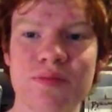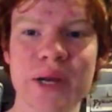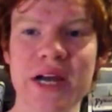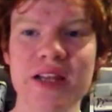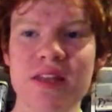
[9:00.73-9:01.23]

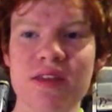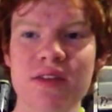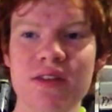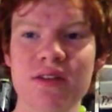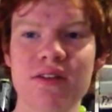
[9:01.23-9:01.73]

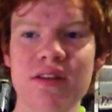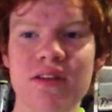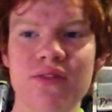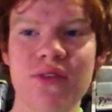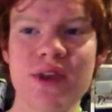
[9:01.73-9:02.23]
But
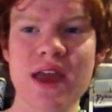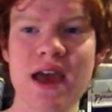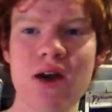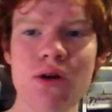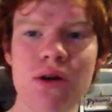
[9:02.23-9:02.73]
for
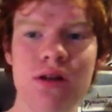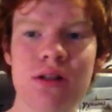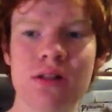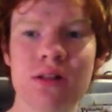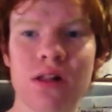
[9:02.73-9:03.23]
now,
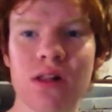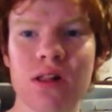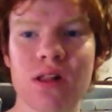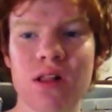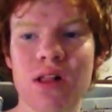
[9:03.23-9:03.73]

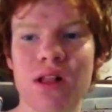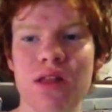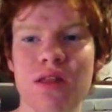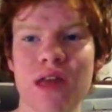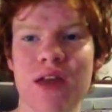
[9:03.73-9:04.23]

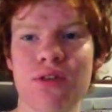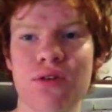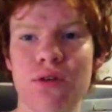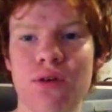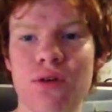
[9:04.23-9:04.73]
that is all